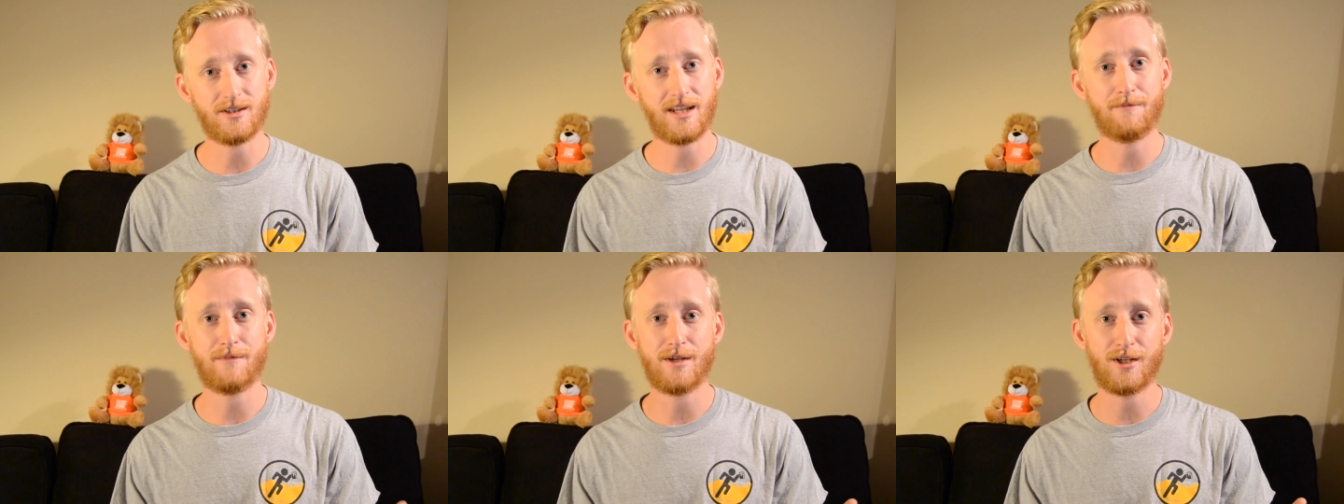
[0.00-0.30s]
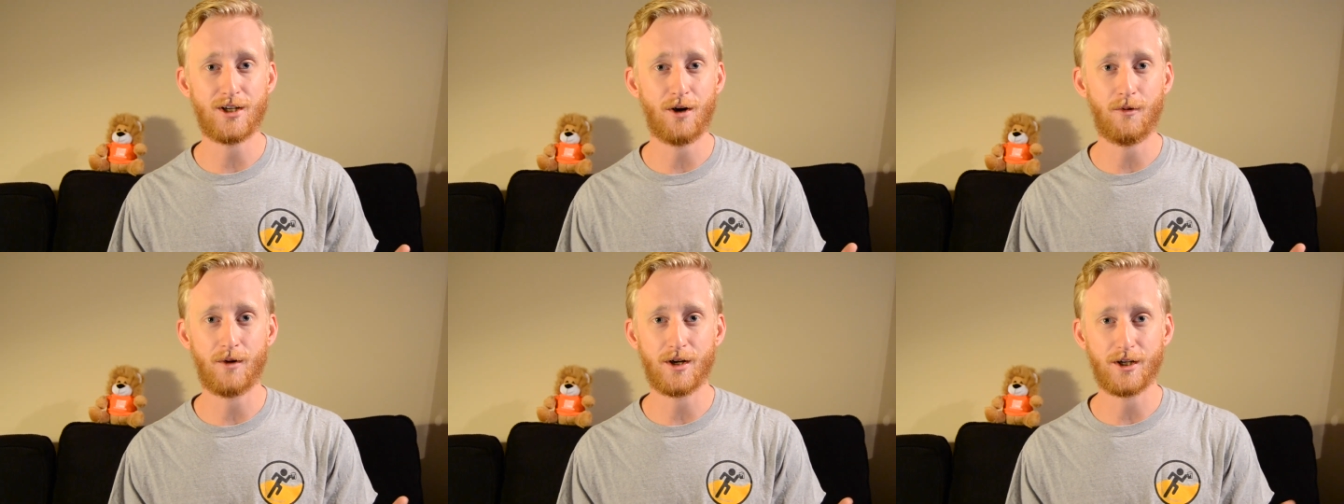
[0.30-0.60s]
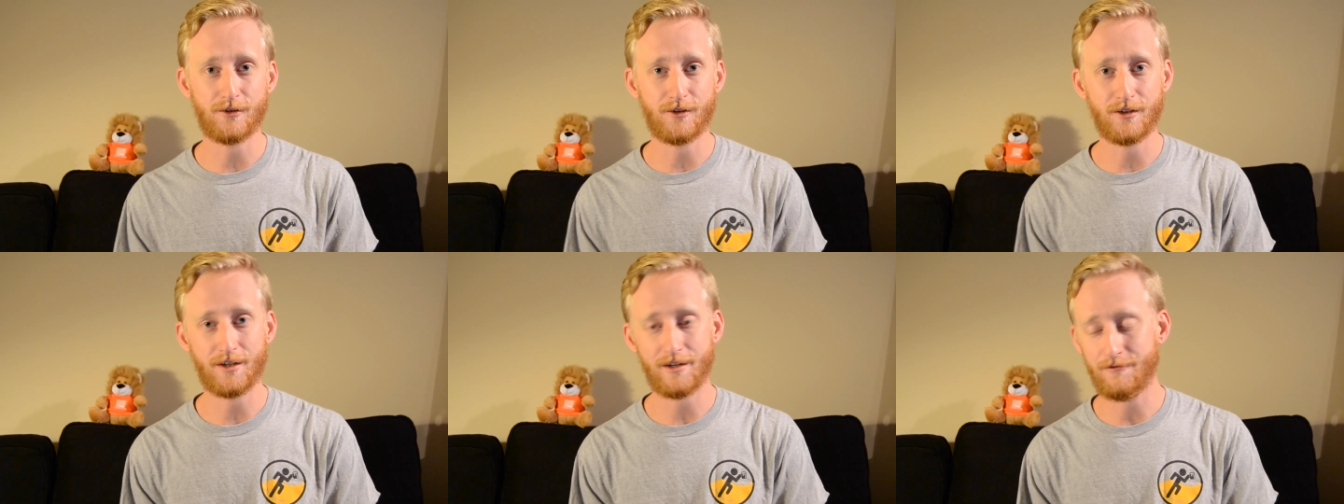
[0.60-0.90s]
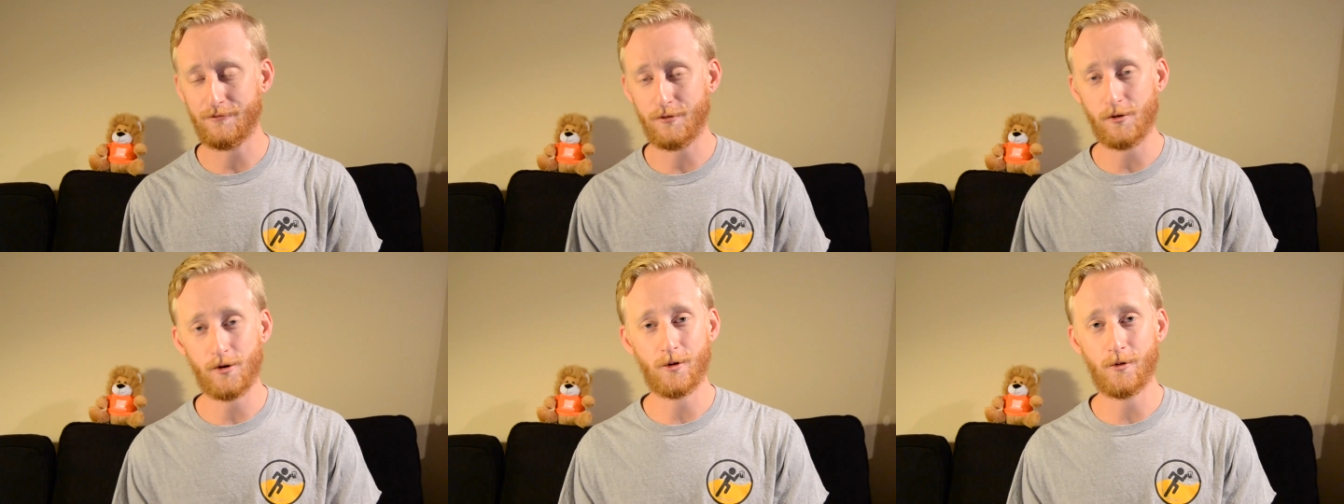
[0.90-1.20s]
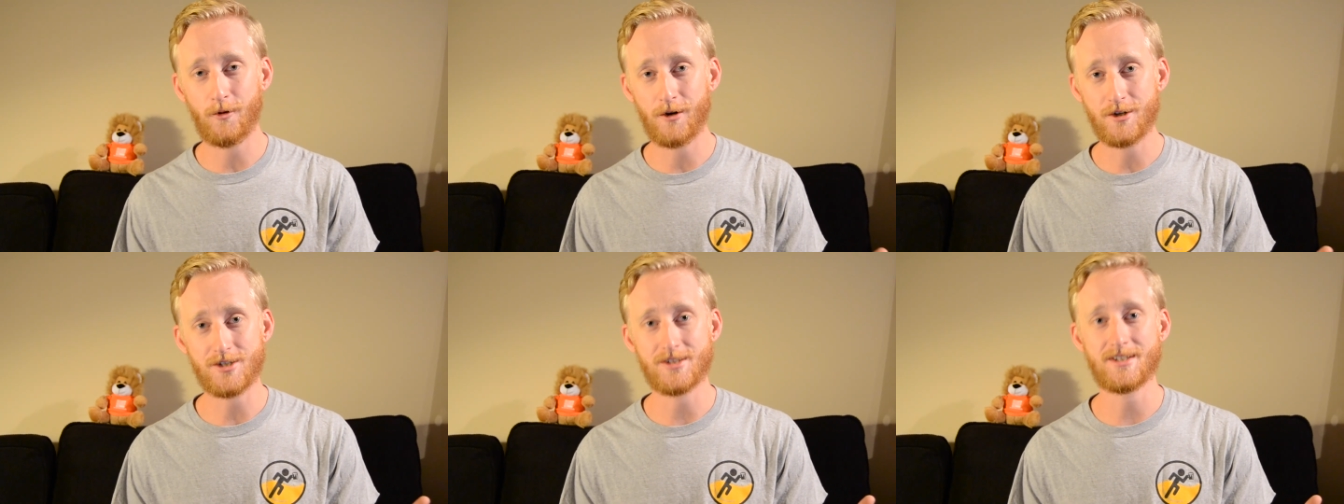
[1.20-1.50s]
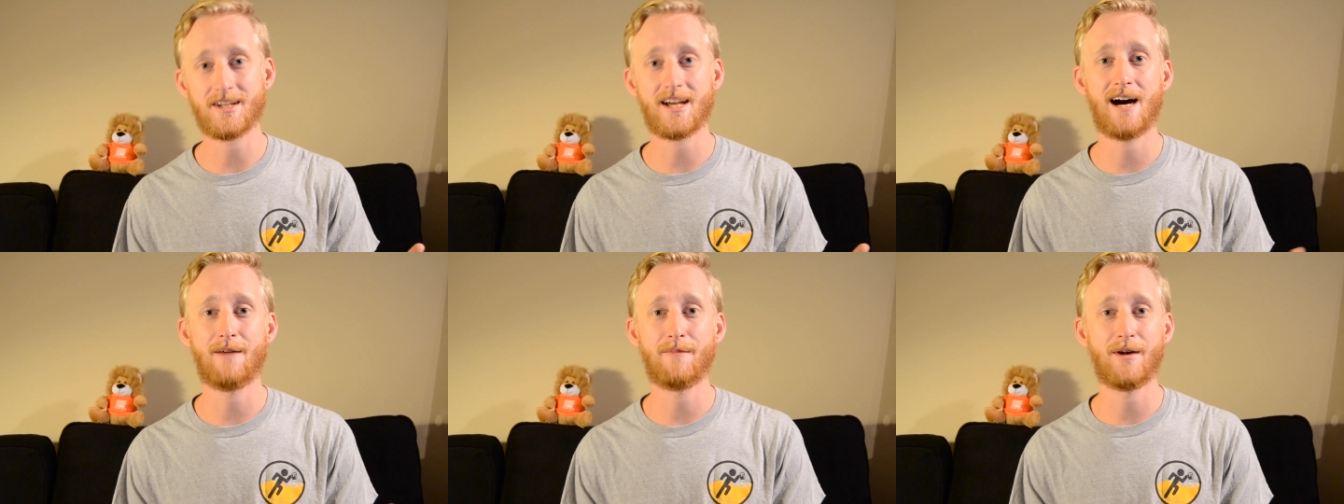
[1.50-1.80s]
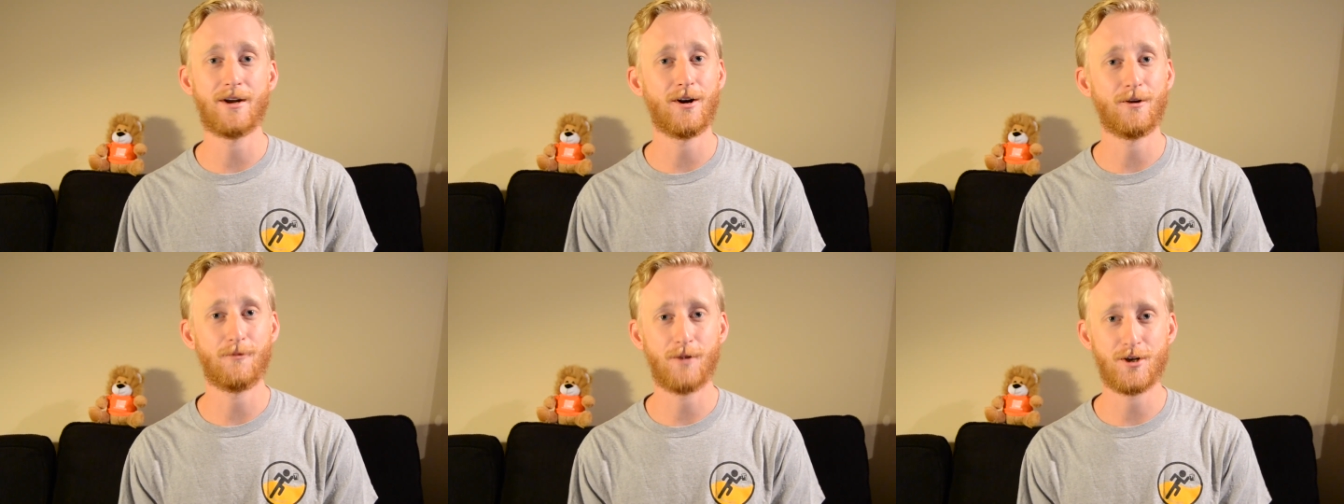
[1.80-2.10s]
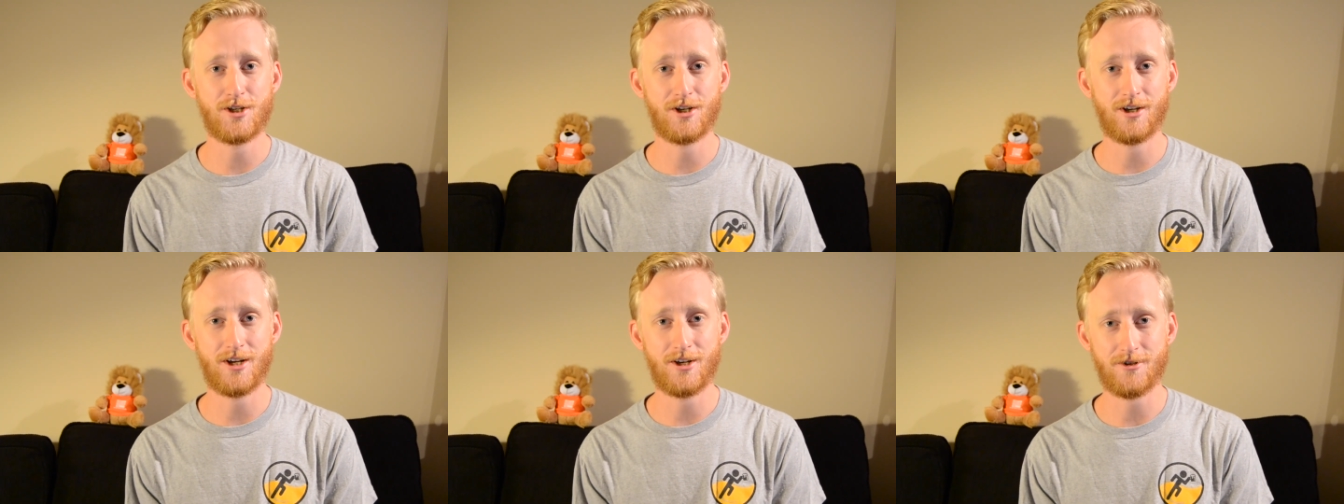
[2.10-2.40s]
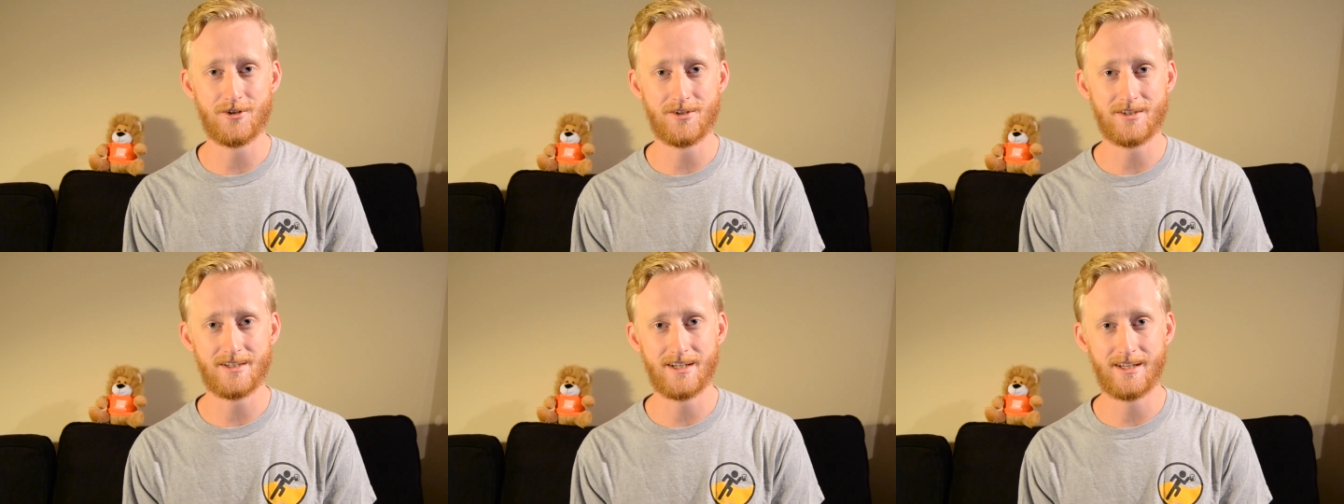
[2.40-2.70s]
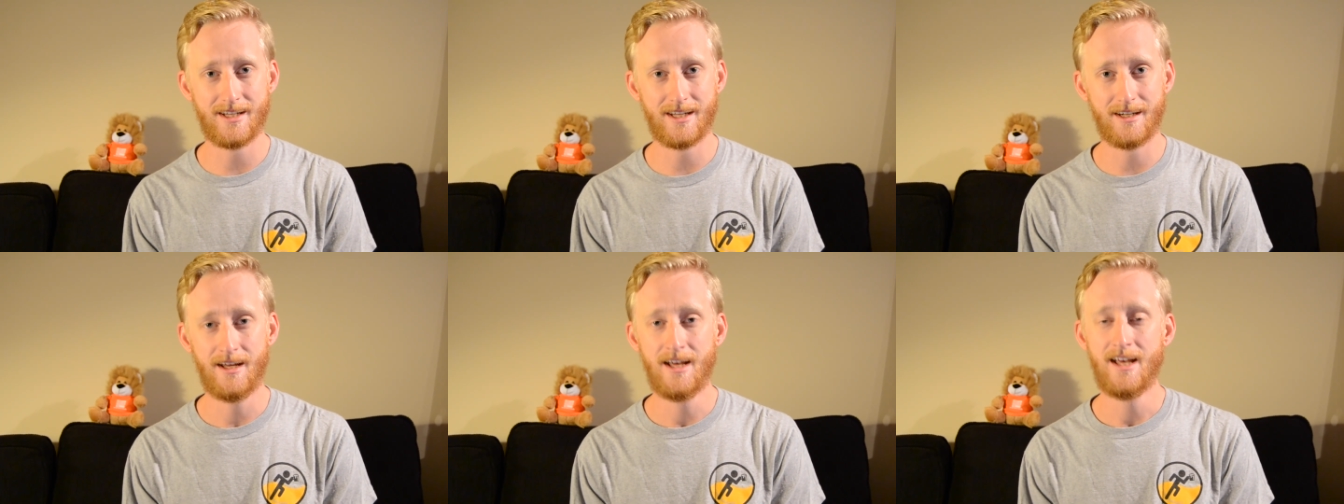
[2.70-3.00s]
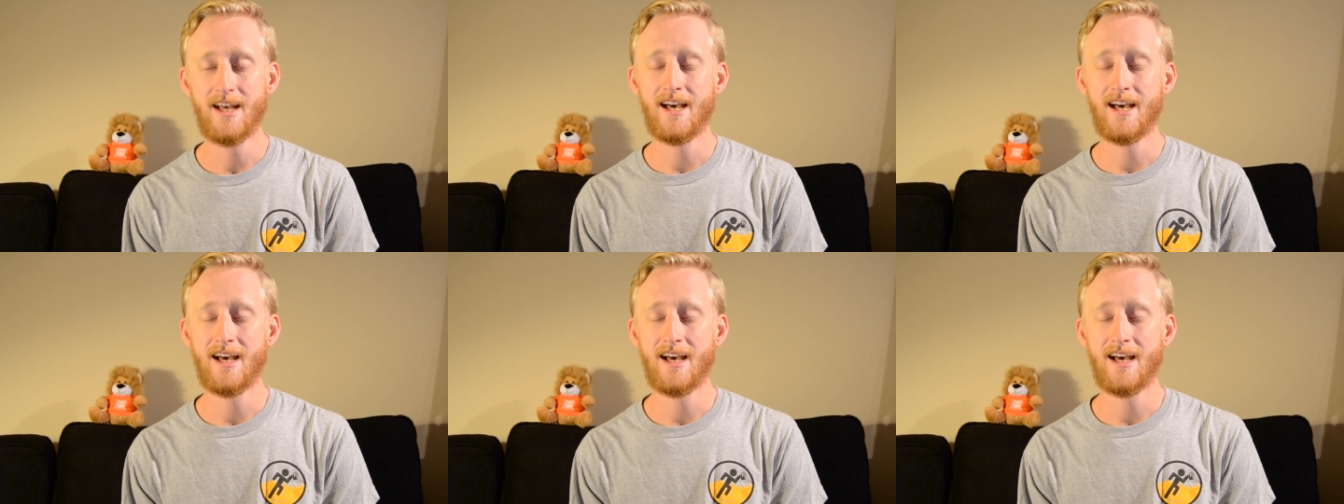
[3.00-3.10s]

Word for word: let me know what you're looking for, or just comment on what you're interested in,